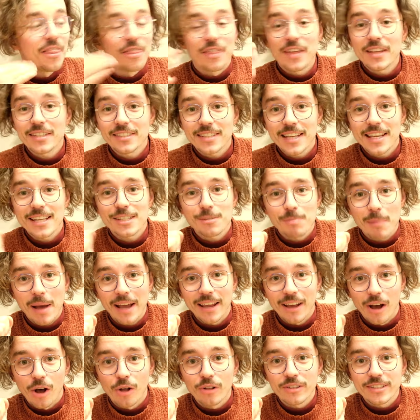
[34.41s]
This is
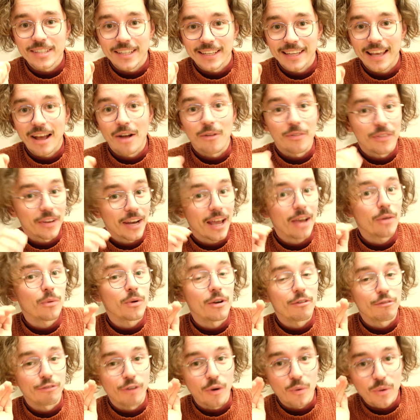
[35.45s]
my alt account that I
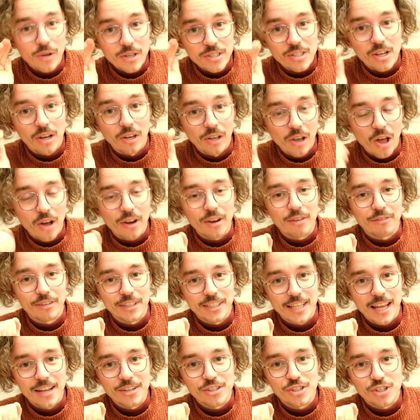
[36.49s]
want to focus a lot of
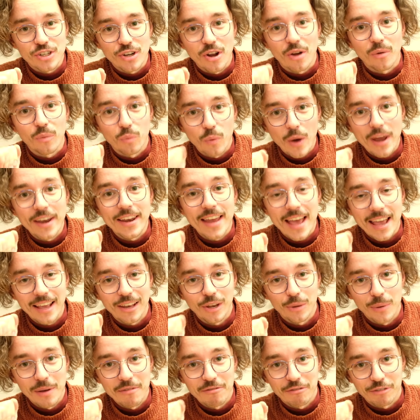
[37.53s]
attention on when
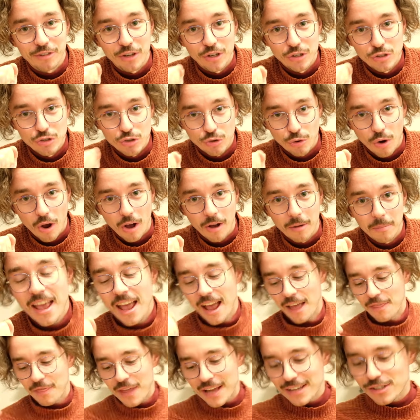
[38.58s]
Halo Infinite drops.
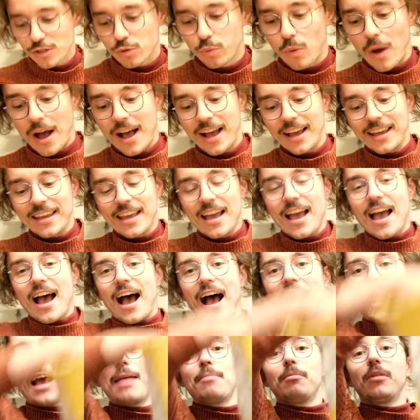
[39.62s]
And that's why
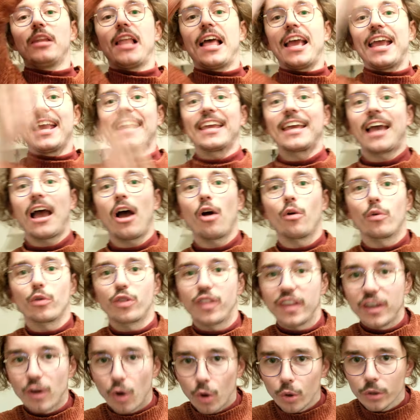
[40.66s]
I'm laying out
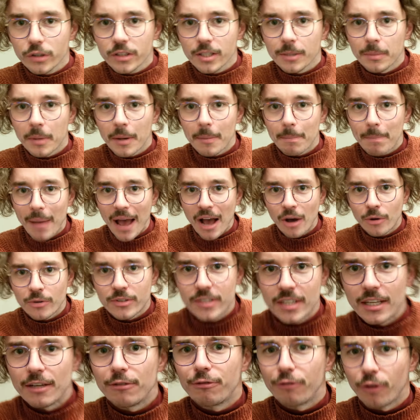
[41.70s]
the ultimate
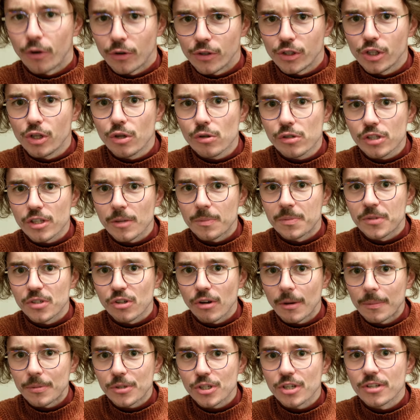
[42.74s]
bounty for new
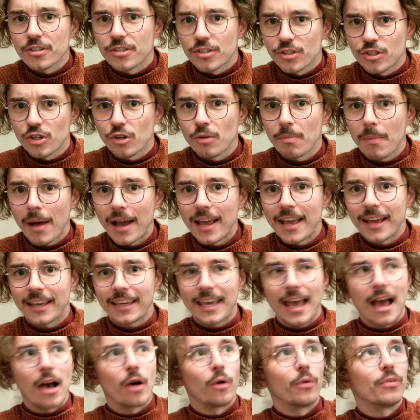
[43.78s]
subscriptions to my
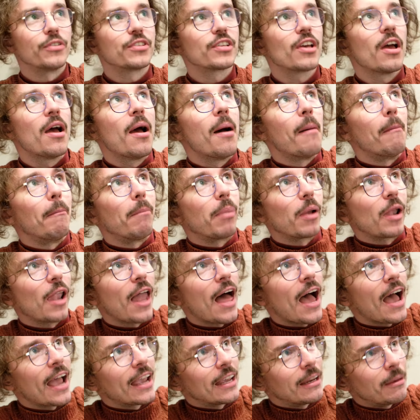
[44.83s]
account,
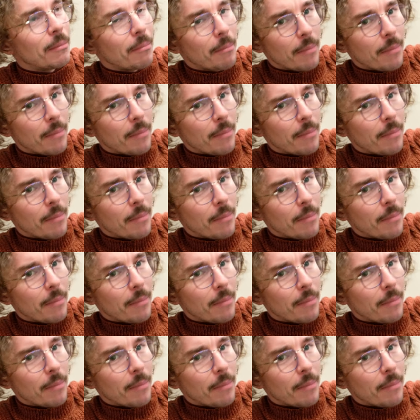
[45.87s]
blind